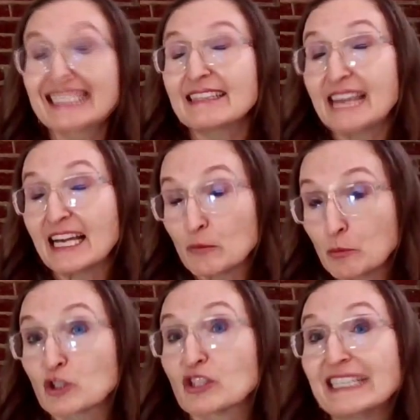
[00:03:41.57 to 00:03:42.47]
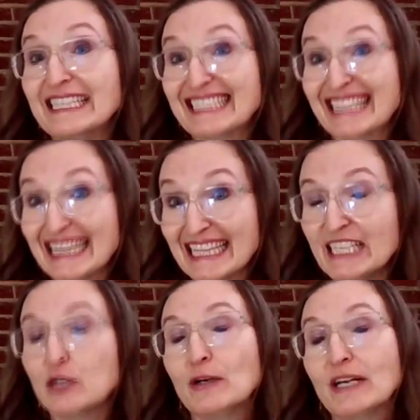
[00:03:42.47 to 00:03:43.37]
it's that abortion is
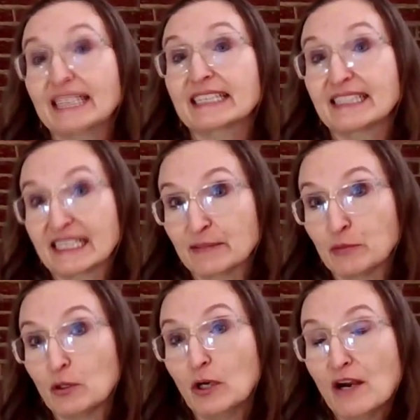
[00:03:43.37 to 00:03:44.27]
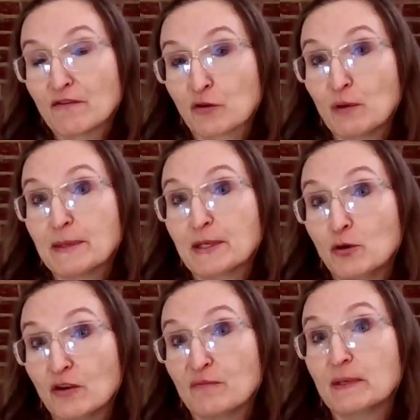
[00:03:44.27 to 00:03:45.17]
legal and accessible for
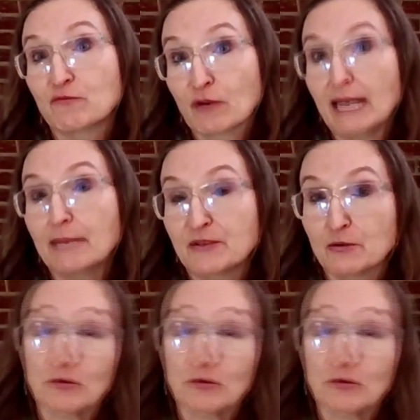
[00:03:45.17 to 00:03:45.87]
women who have been raped,